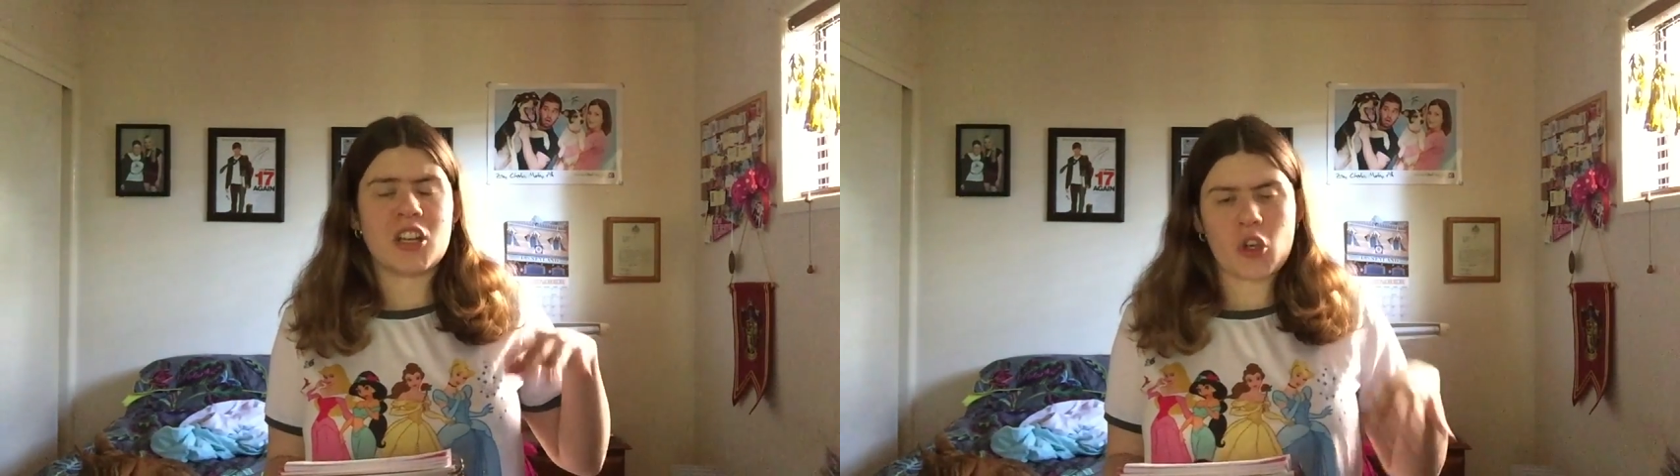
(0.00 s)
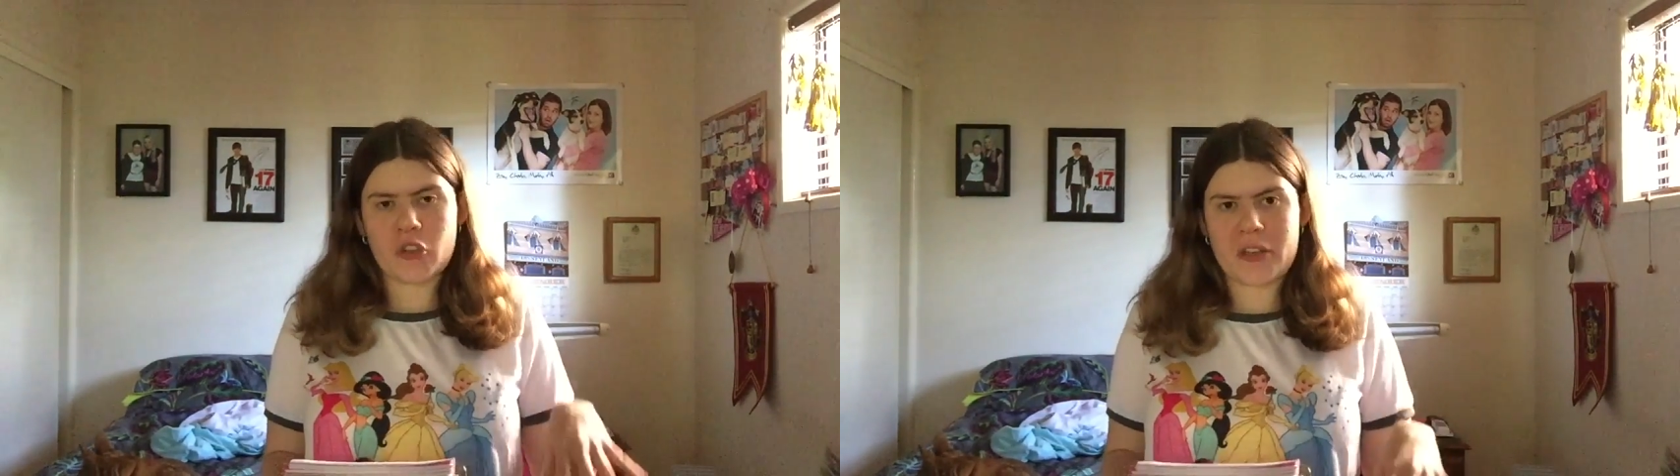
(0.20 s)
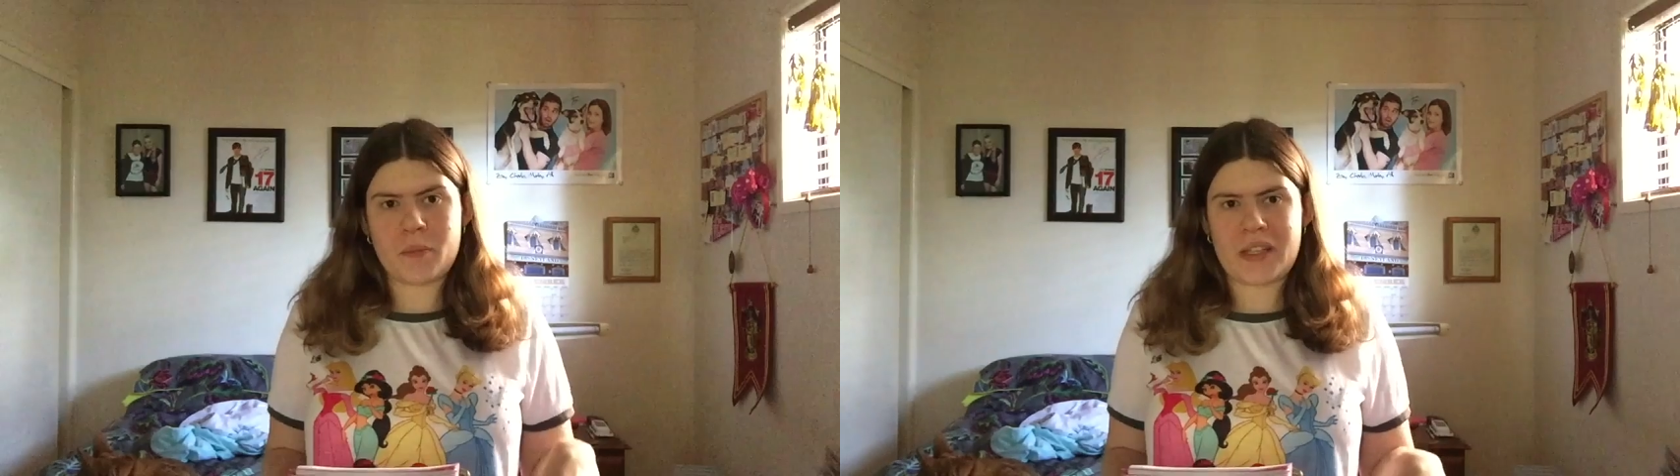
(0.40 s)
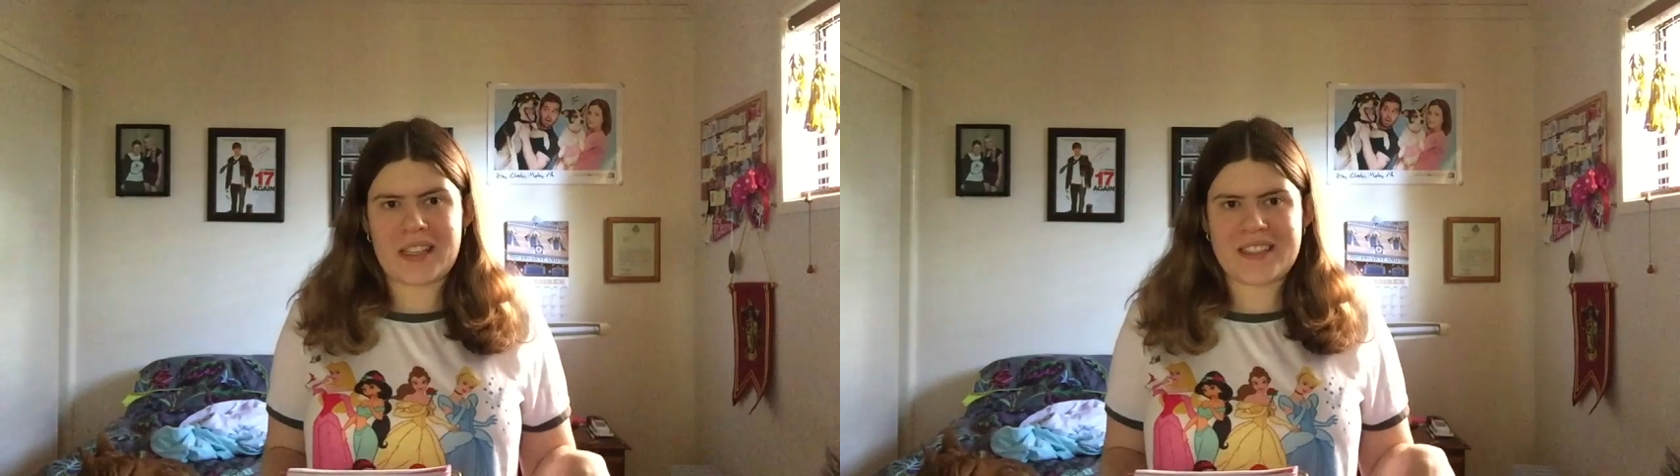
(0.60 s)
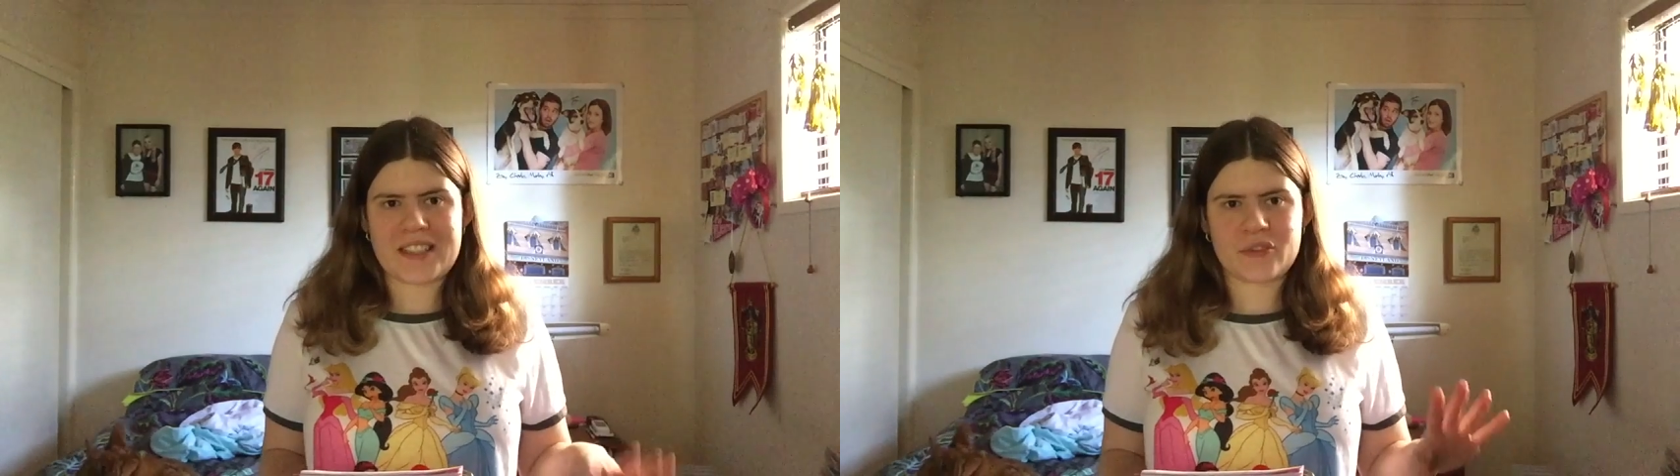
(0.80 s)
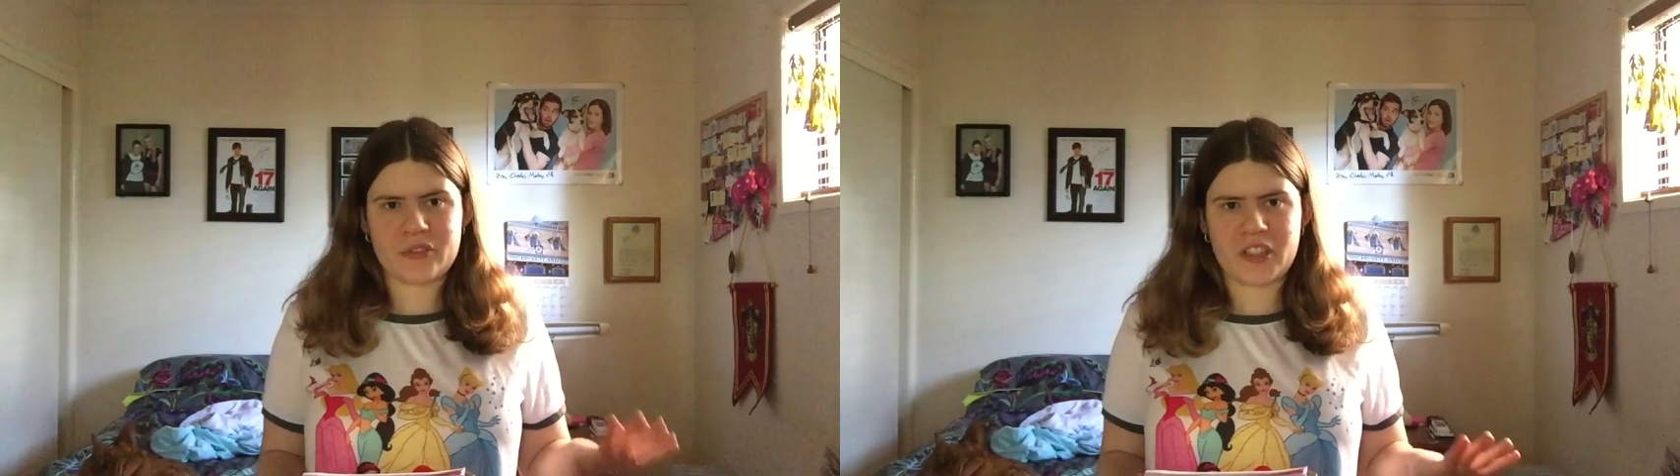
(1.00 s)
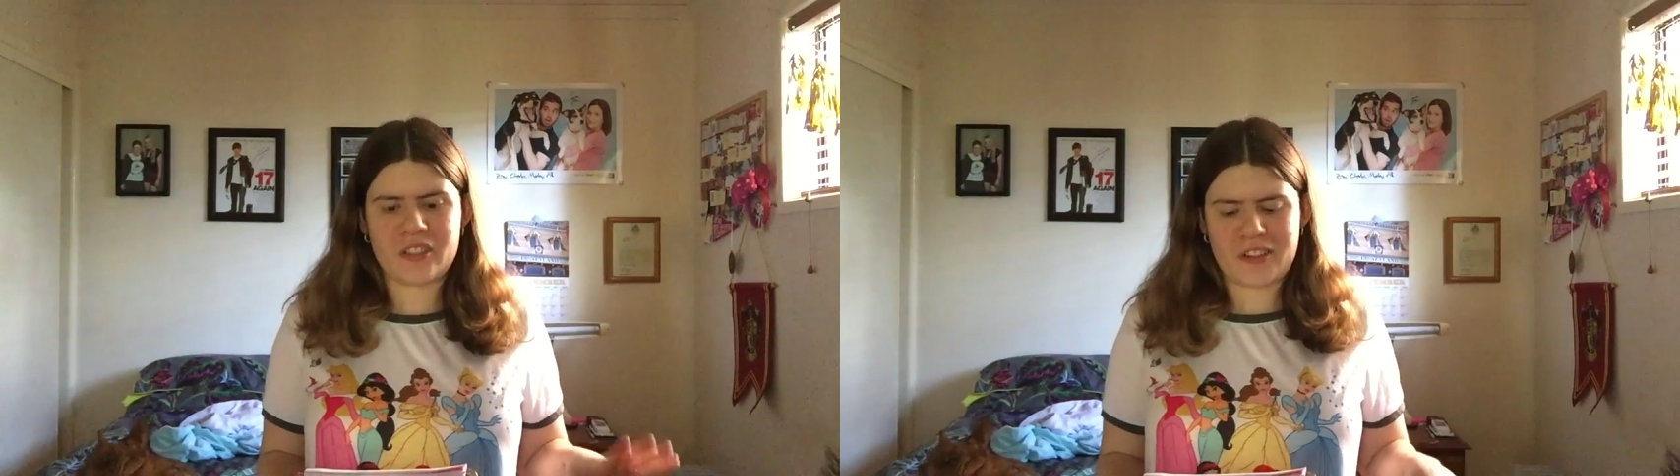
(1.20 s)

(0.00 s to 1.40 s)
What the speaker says: creepiest real